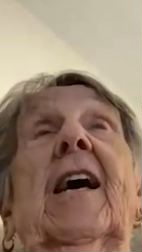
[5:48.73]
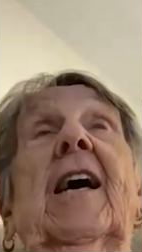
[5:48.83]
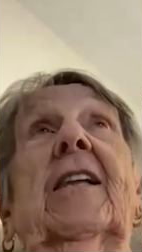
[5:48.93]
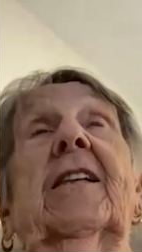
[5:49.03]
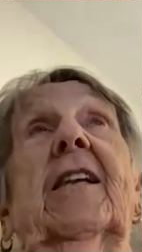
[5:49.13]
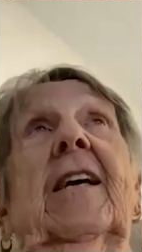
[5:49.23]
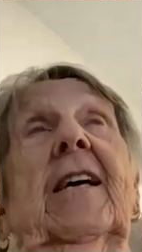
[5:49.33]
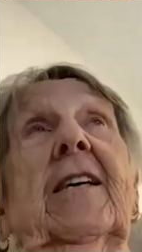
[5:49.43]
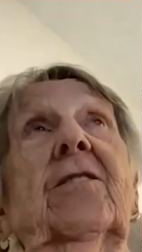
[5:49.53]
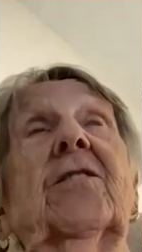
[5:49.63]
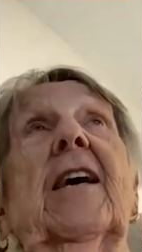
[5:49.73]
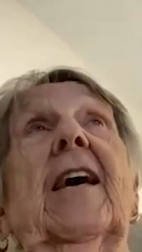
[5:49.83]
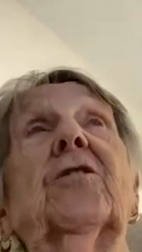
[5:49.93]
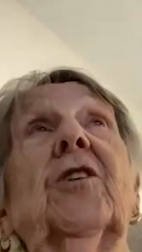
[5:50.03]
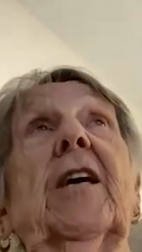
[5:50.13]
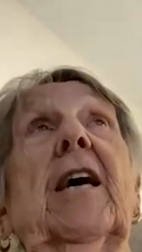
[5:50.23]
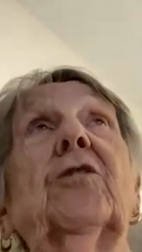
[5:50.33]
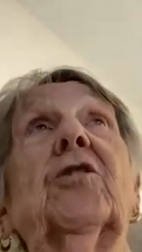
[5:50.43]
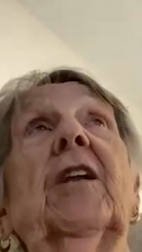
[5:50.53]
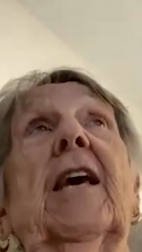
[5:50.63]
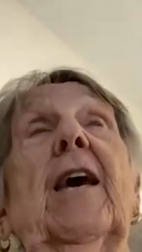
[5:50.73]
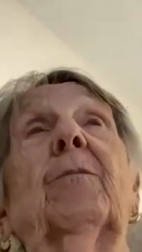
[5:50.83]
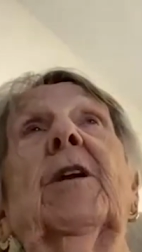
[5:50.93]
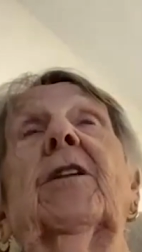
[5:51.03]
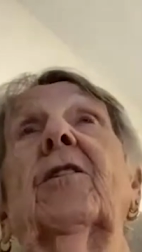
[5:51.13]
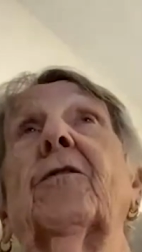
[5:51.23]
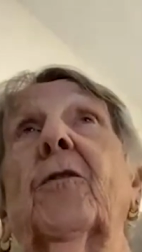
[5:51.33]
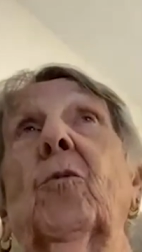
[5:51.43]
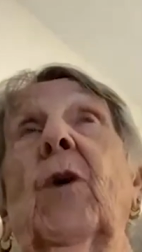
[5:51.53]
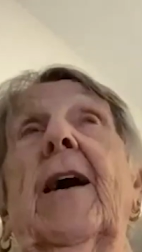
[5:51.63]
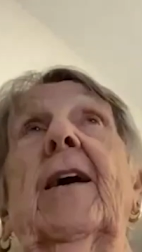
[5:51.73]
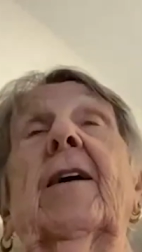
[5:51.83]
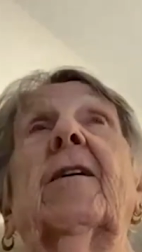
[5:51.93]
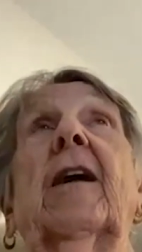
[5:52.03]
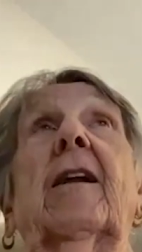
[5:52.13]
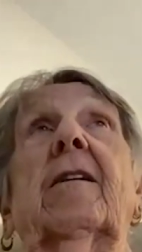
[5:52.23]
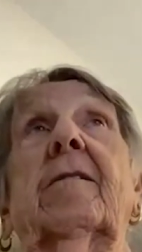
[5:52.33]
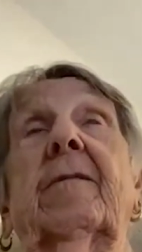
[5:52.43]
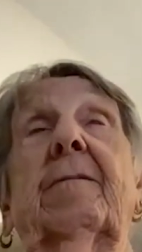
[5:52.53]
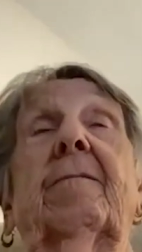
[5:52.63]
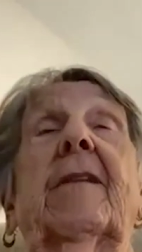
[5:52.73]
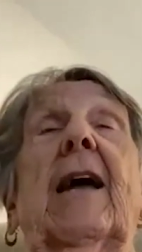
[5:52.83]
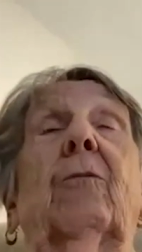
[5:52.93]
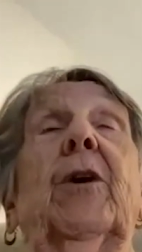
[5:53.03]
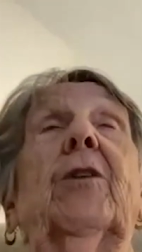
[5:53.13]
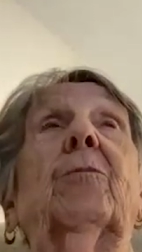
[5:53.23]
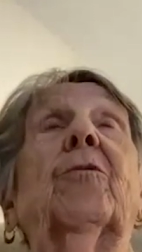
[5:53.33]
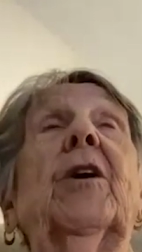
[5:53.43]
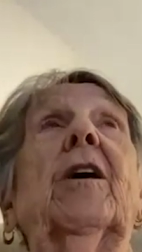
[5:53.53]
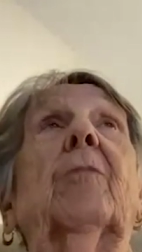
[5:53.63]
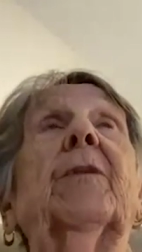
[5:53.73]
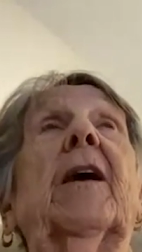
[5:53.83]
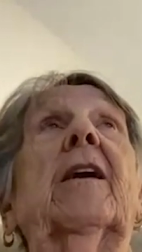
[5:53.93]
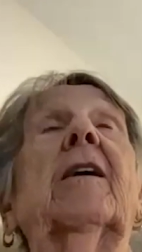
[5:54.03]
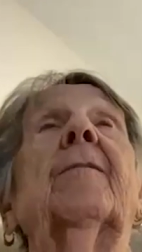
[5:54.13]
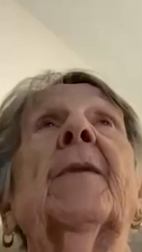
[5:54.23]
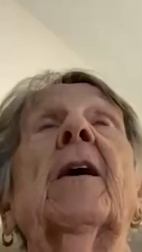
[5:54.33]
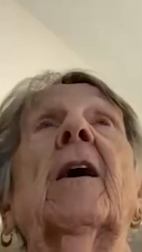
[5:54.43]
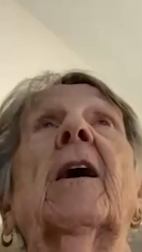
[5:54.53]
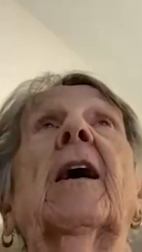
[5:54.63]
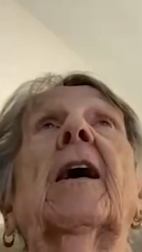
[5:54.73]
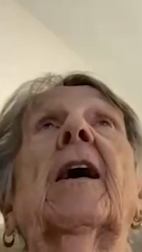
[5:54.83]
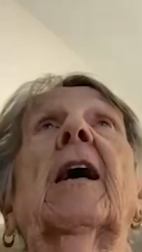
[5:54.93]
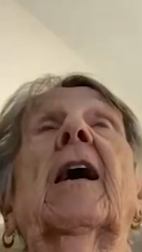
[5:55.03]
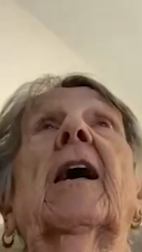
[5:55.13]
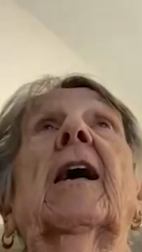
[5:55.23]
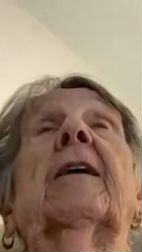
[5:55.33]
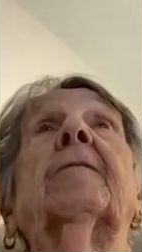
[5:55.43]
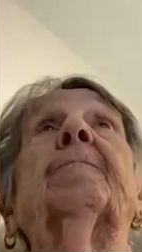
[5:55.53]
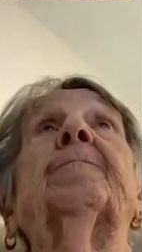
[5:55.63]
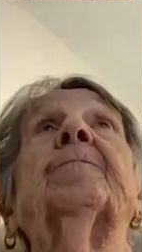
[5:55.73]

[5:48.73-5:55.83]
and his education came in a different way, and that we can bring up later. Uh,